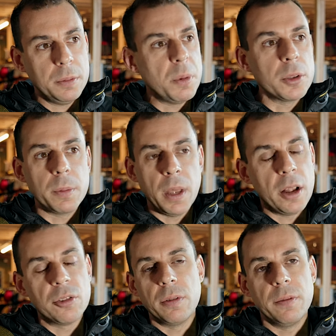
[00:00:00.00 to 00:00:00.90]
possibly
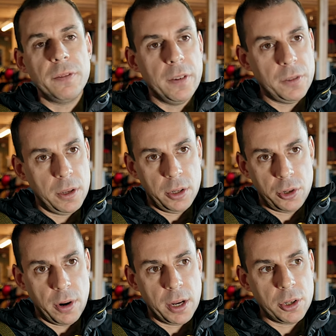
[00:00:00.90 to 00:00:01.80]
150 at a
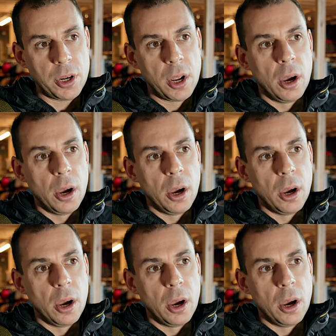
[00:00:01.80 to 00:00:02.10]
stretch,